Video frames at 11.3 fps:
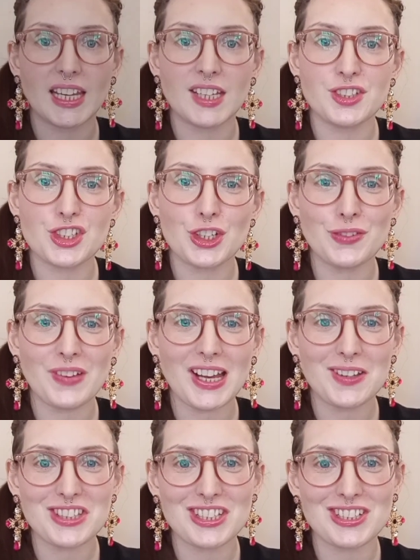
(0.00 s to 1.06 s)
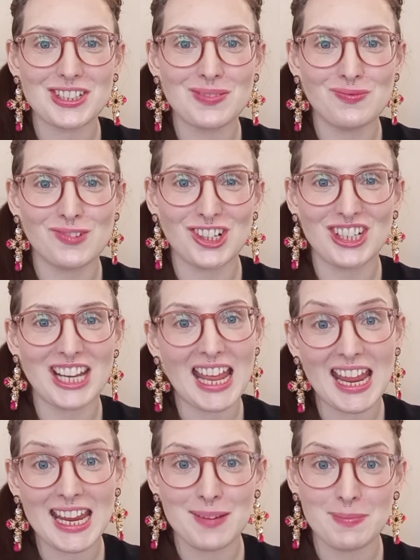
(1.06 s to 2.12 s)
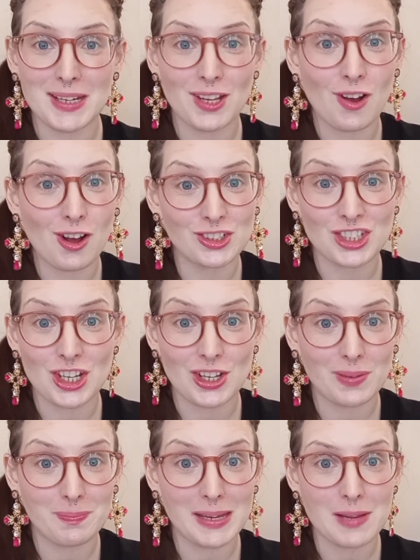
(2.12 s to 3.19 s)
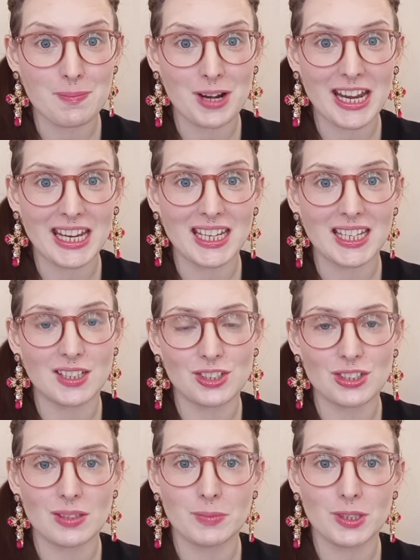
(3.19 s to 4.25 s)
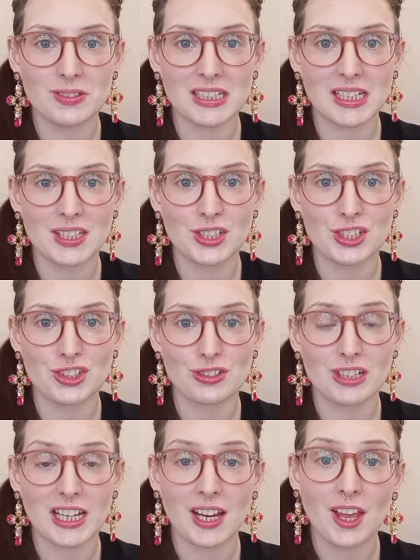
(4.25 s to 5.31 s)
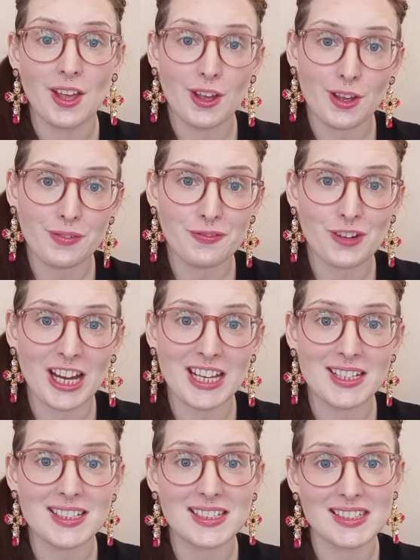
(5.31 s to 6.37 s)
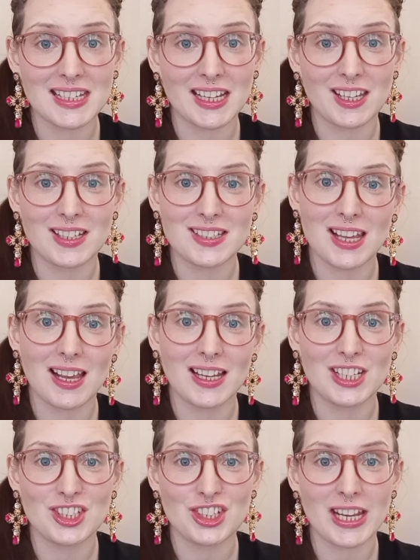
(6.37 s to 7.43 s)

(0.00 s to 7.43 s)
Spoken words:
In 2001, Amy got her big break into the music industry. Her friend, singer Tyler